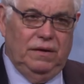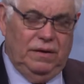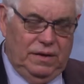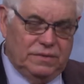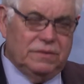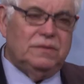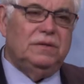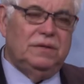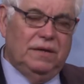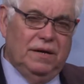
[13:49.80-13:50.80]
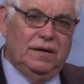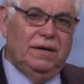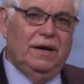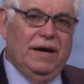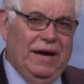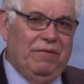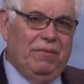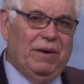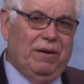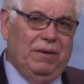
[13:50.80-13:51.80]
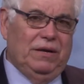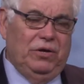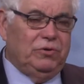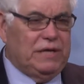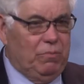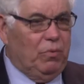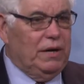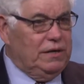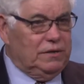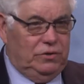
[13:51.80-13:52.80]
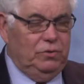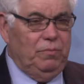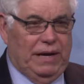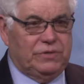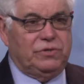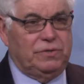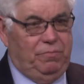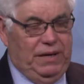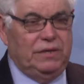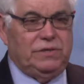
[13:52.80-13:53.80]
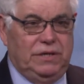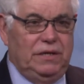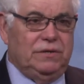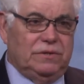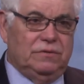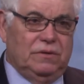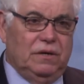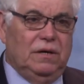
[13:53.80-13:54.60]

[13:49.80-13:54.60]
Yes. Yeah, everybody. I mean, UTEP wanted to do masters and PhDs.